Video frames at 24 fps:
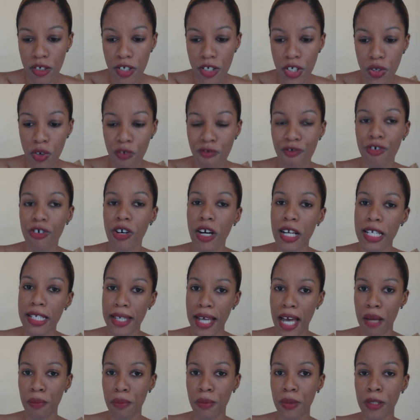So for
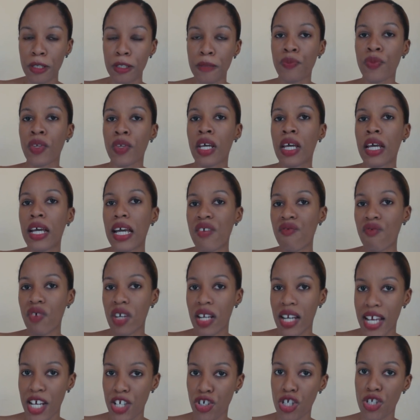example, in
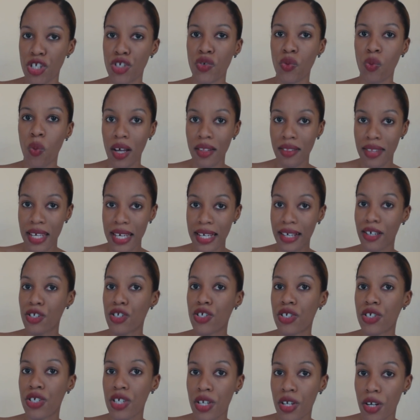relation to what they
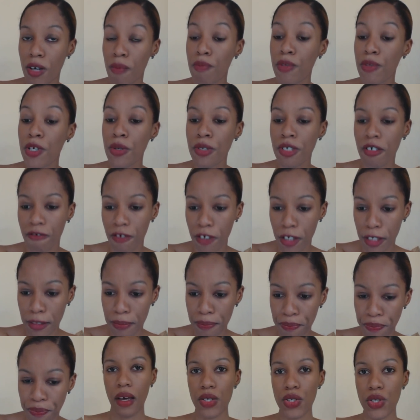consider beautiful.